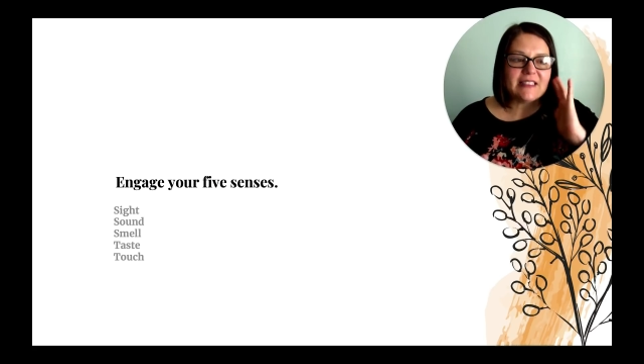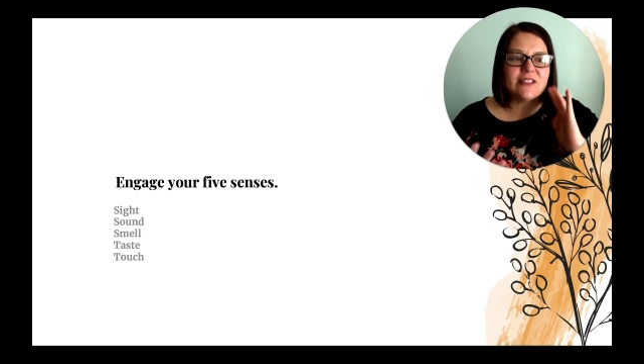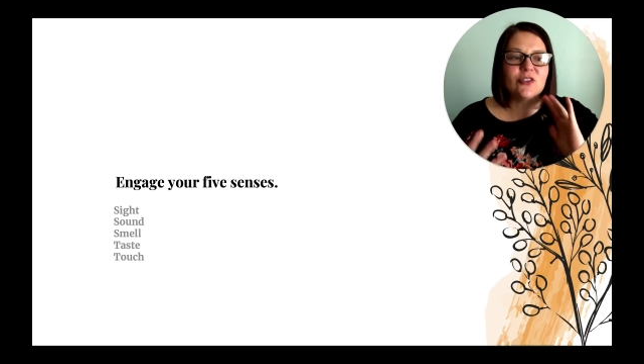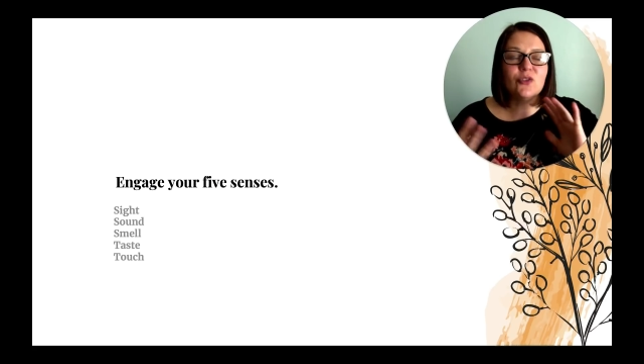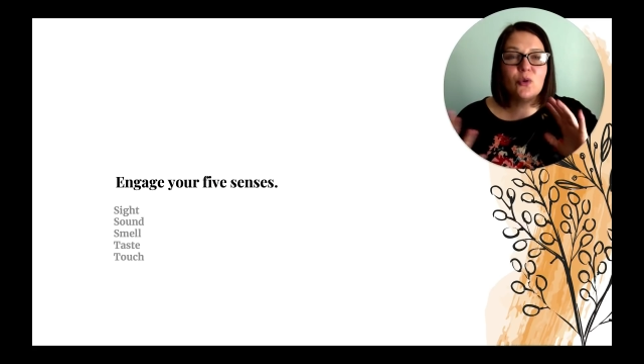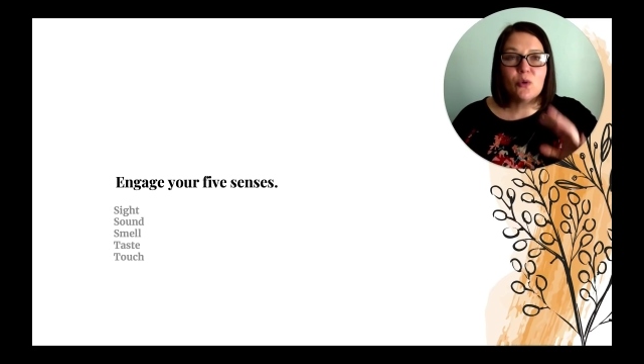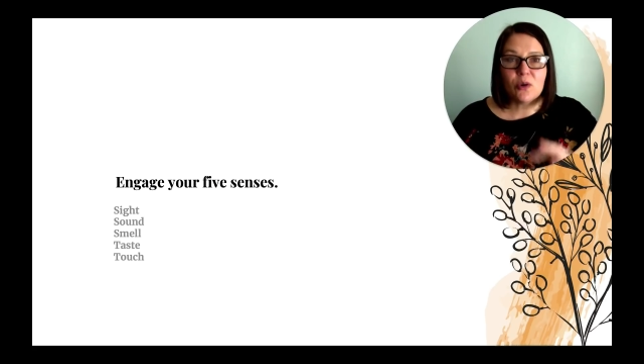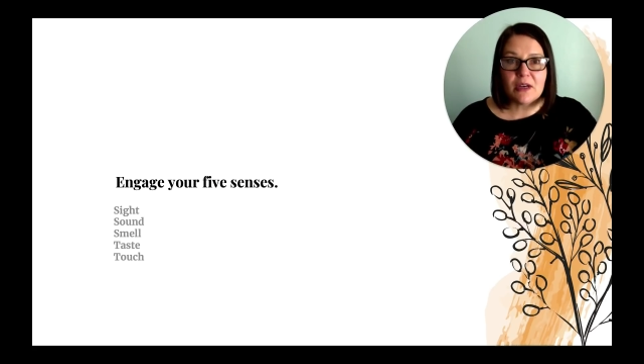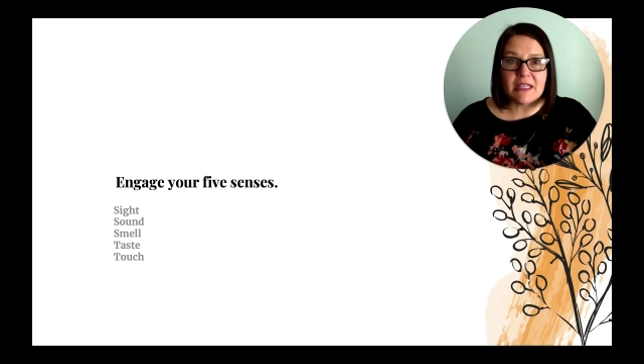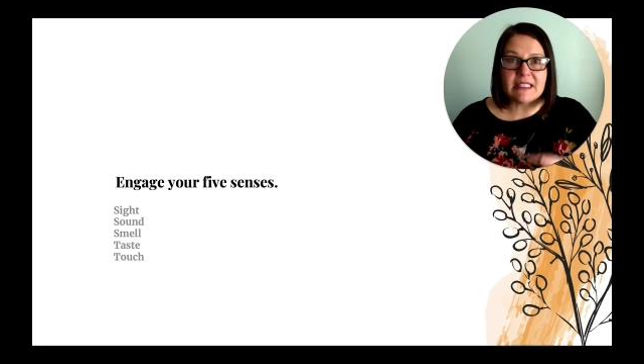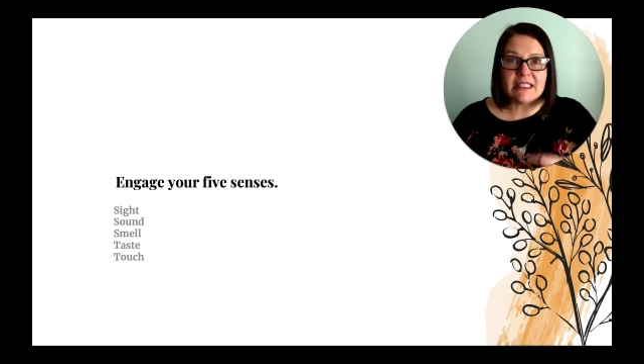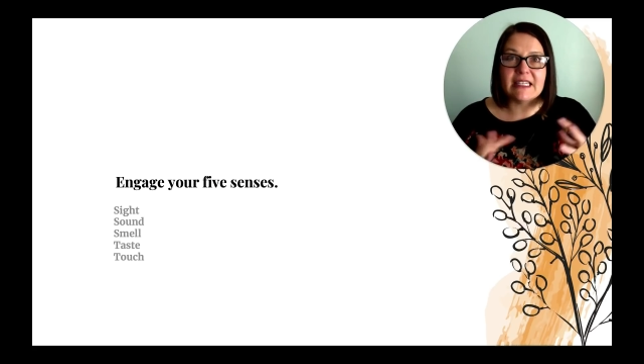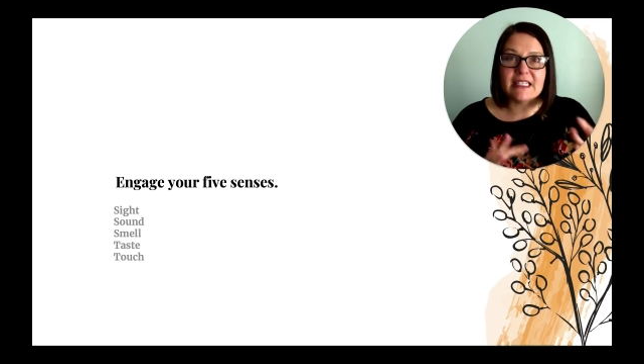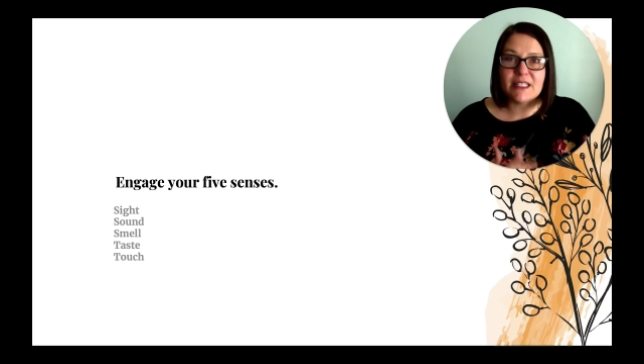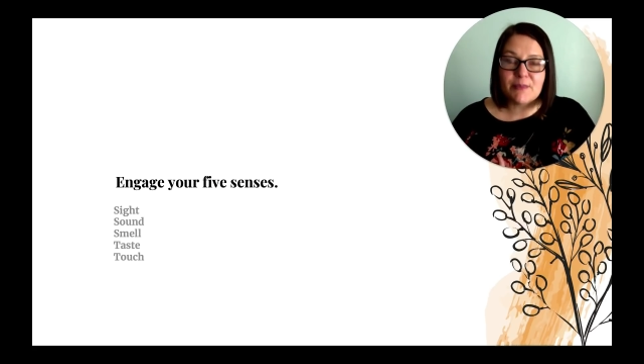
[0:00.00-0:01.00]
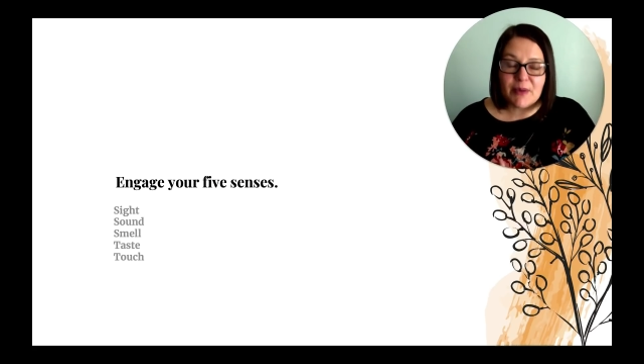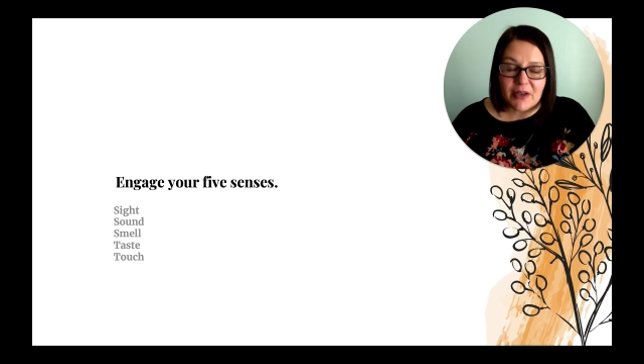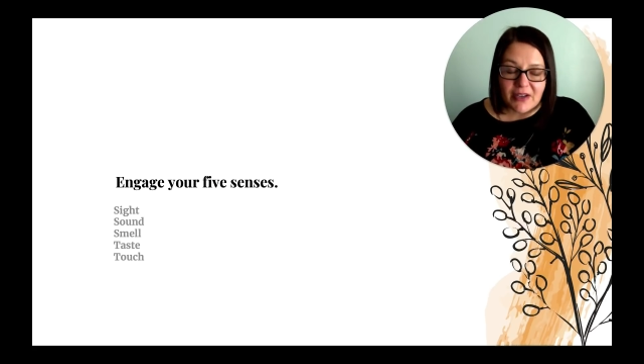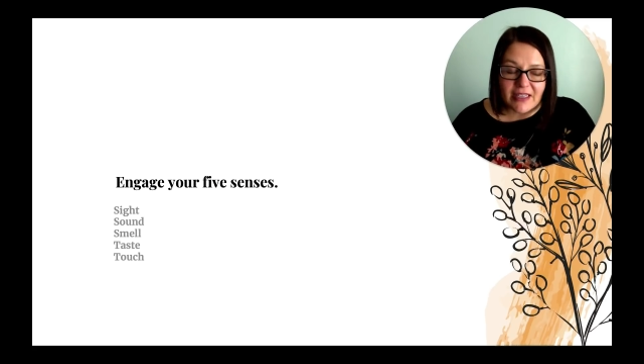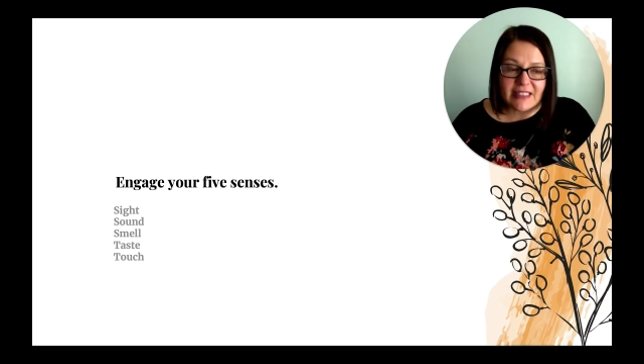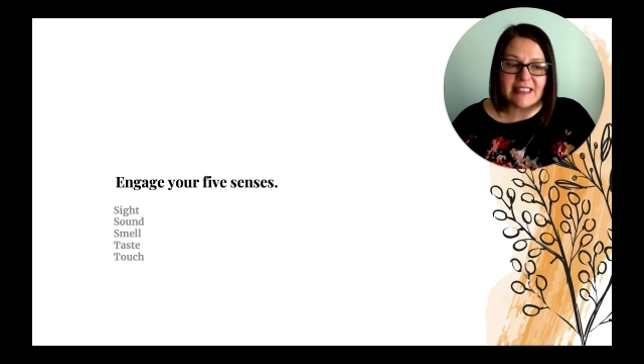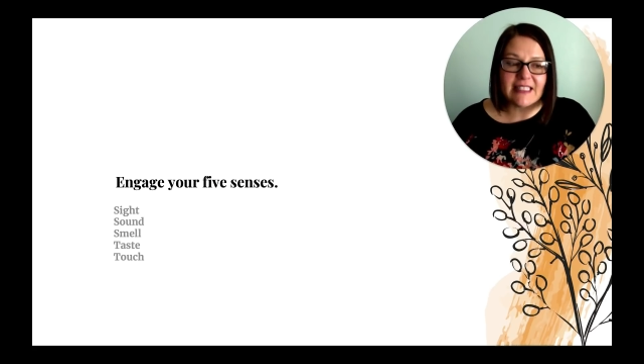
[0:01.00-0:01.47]
stories, and
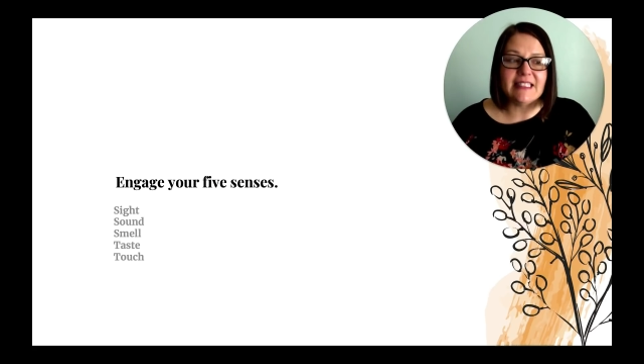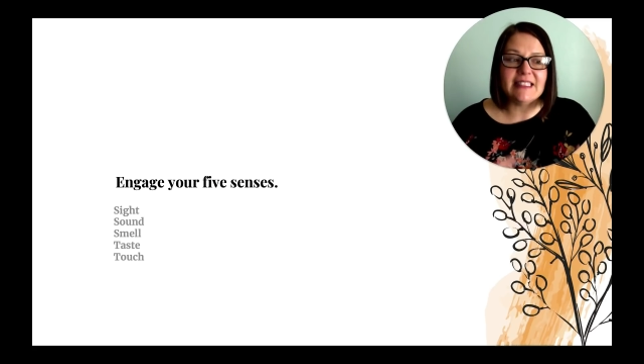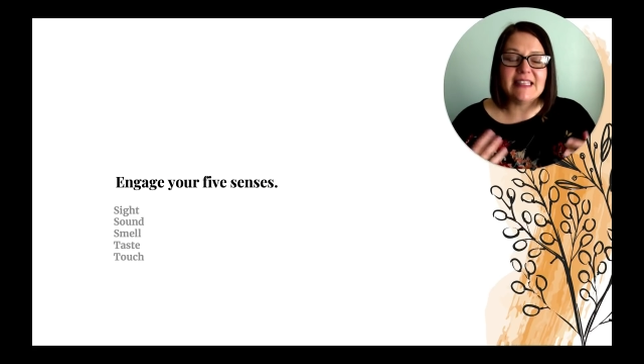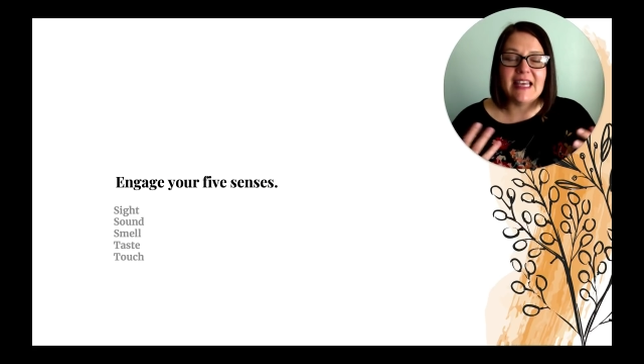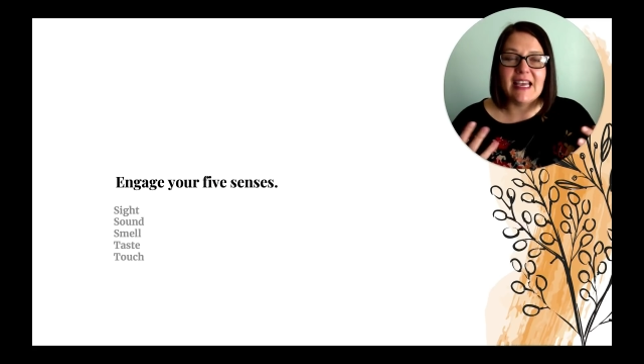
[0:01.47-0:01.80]
experiences